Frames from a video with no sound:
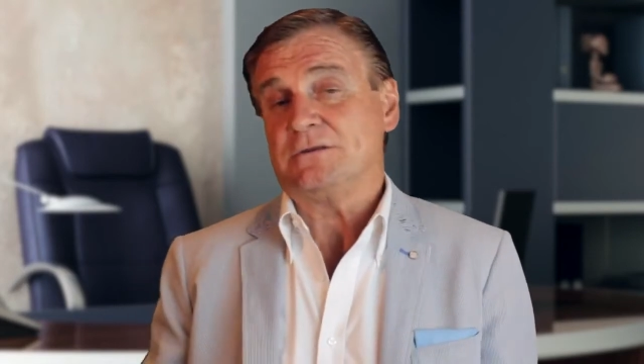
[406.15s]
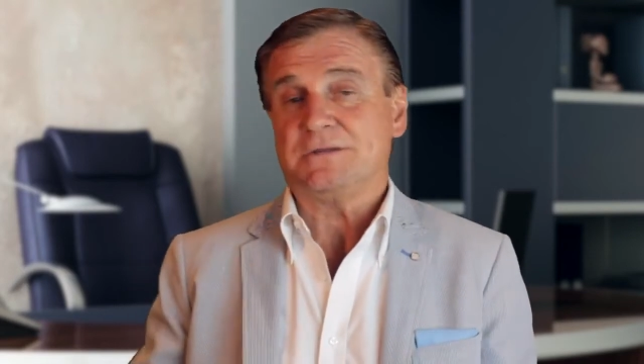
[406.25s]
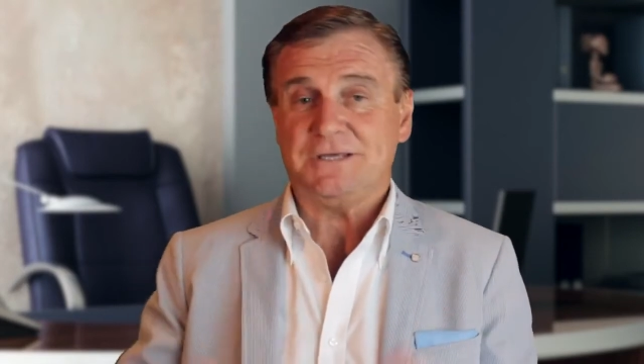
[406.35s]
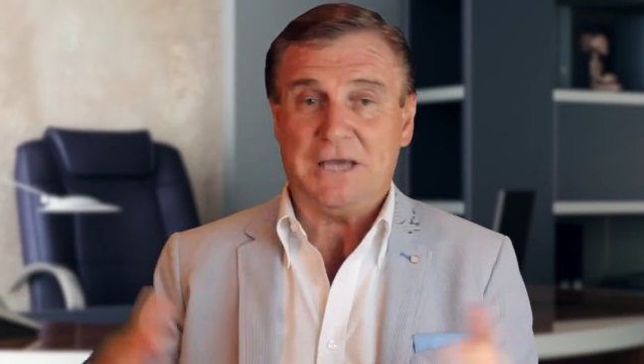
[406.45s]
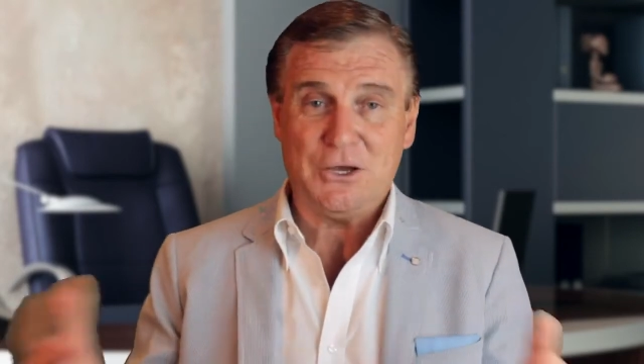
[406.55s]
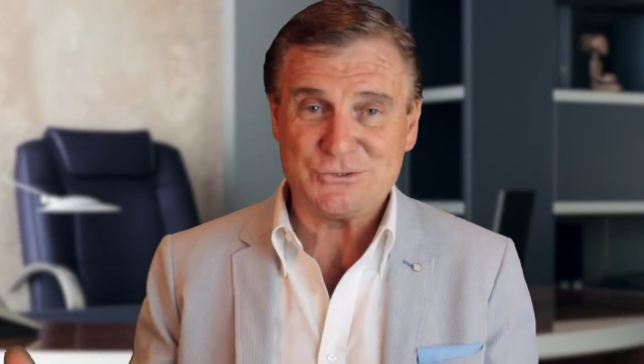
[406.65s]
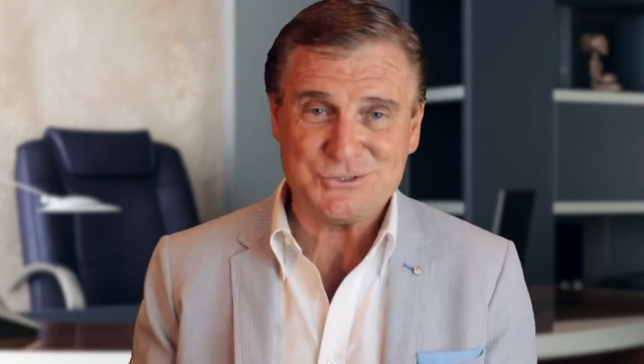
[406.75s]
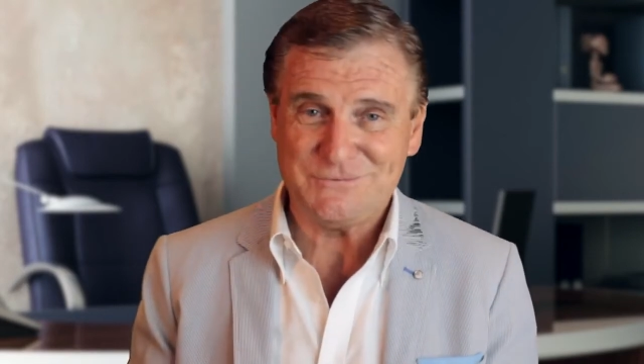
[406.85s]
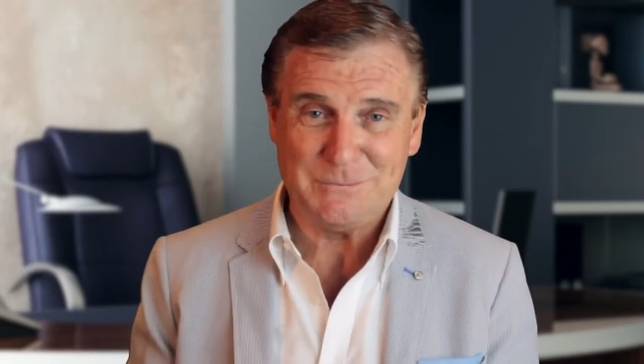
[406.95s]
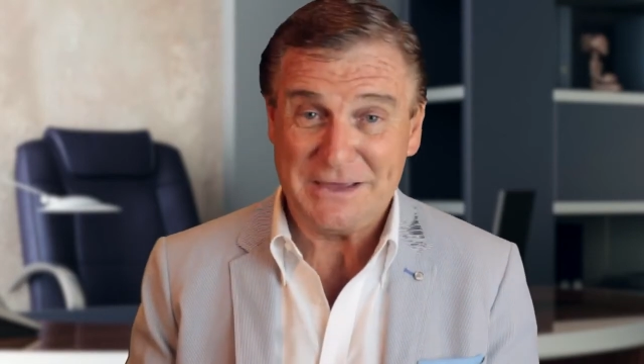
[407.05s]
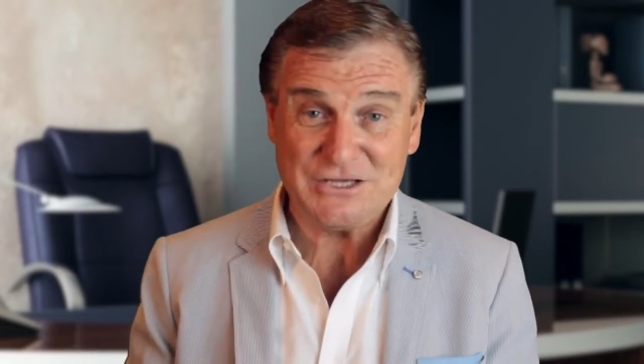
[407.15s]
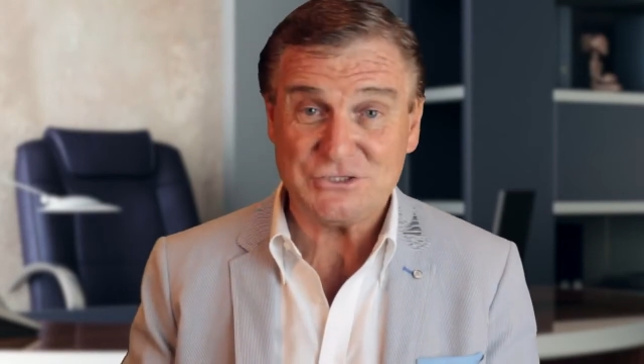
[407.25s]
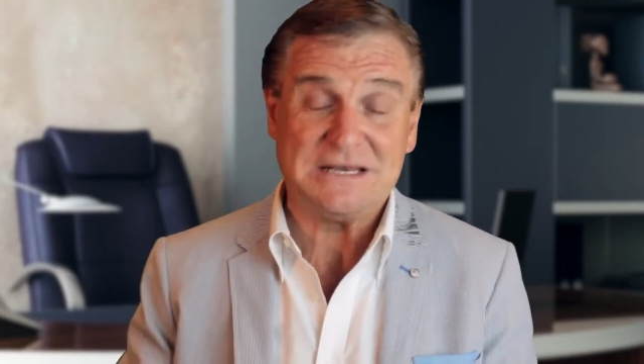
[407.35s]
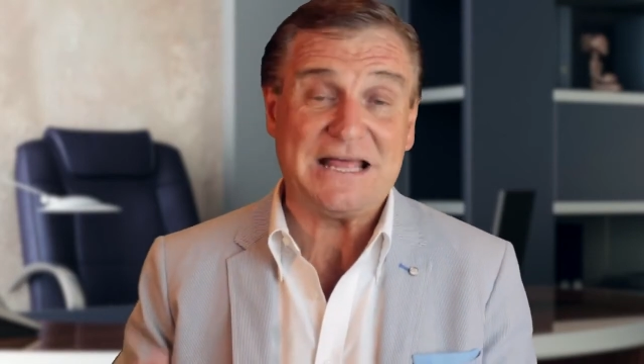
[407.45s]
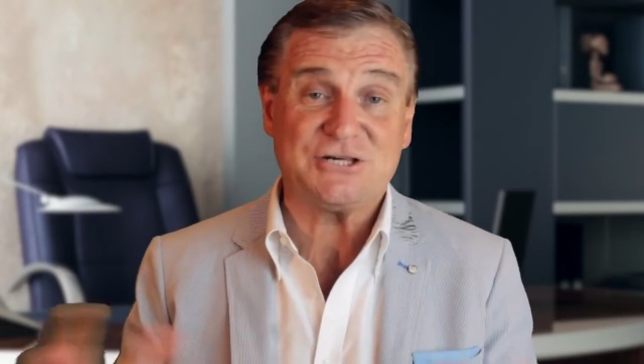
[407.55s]
that the host of a
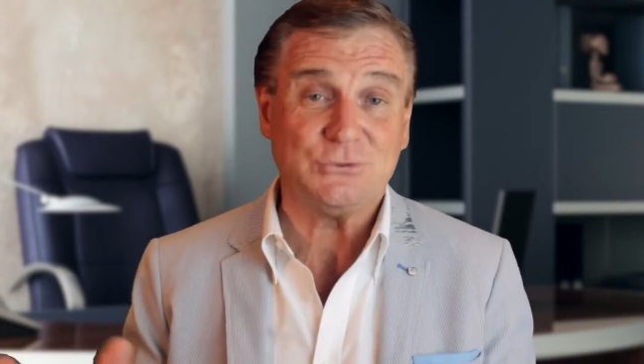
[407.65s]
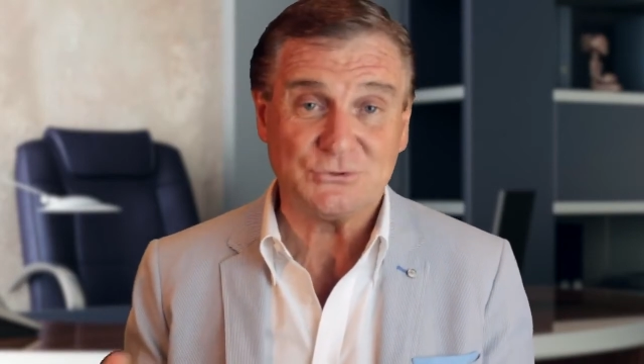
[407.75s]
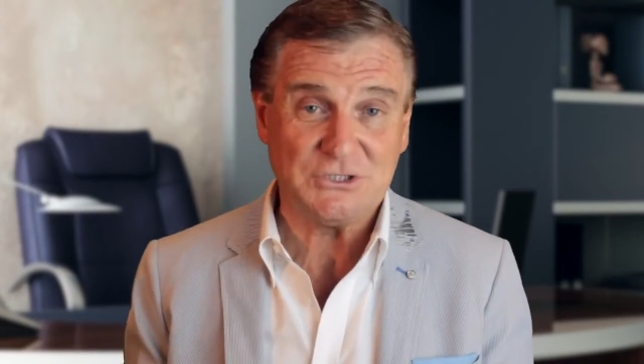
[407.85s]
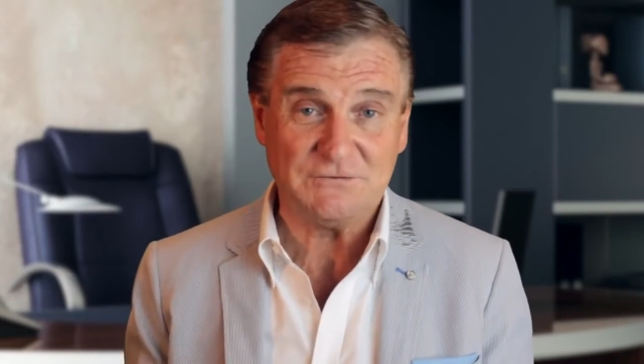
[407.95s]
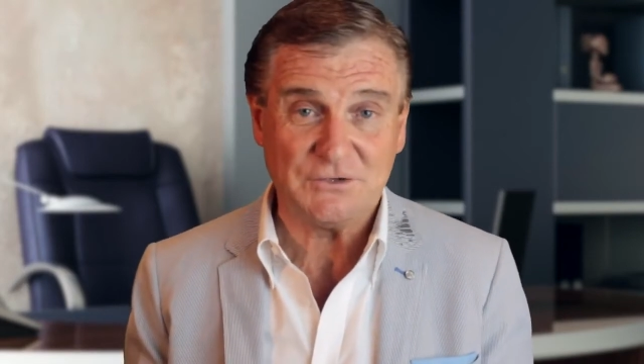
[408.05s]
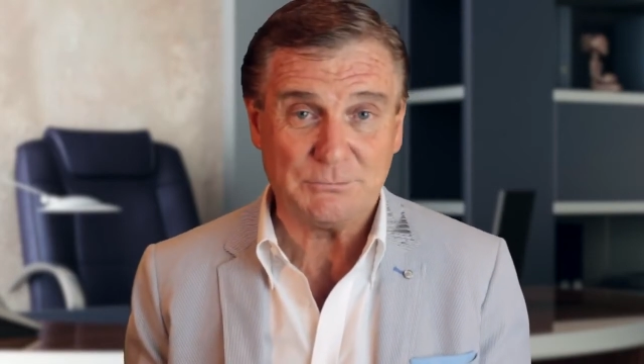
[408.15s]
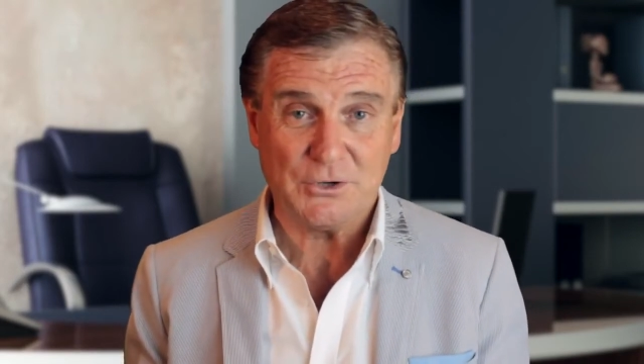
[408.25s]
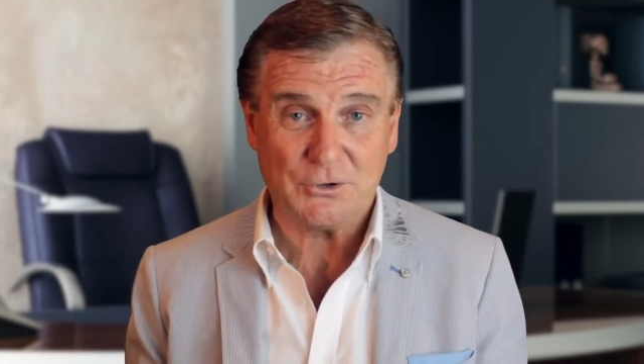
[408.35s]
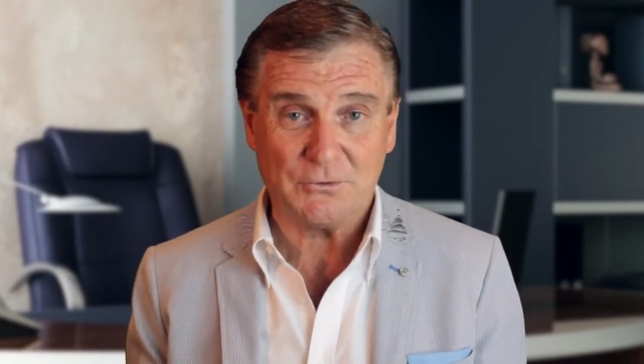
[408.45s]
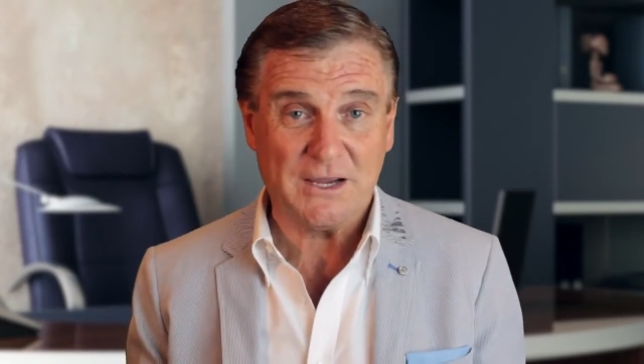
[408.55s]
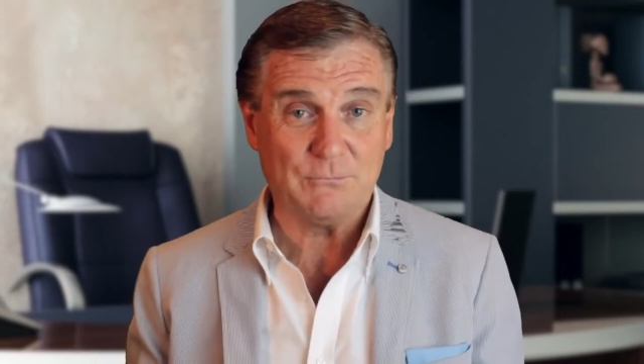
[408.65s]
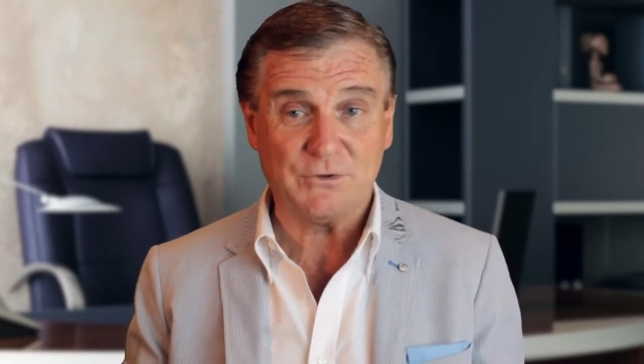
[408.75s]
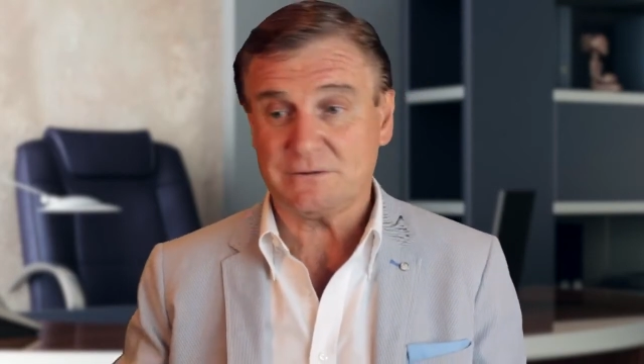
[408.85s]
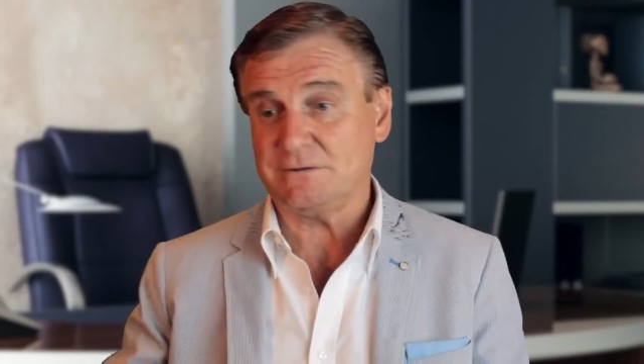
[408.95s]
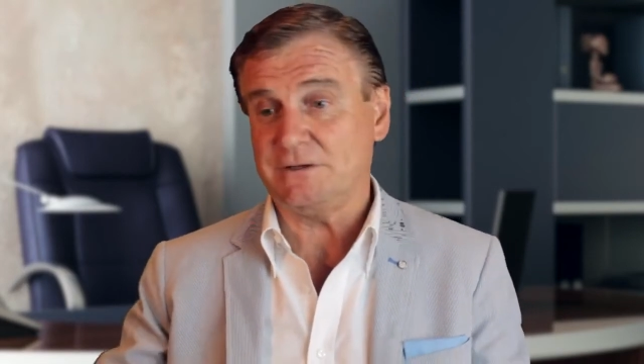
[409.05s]
major national TV program
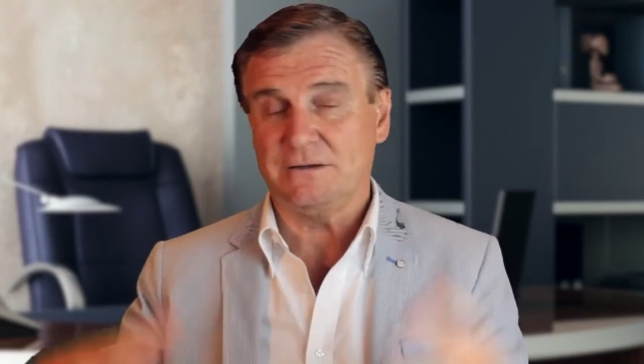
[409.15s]
with,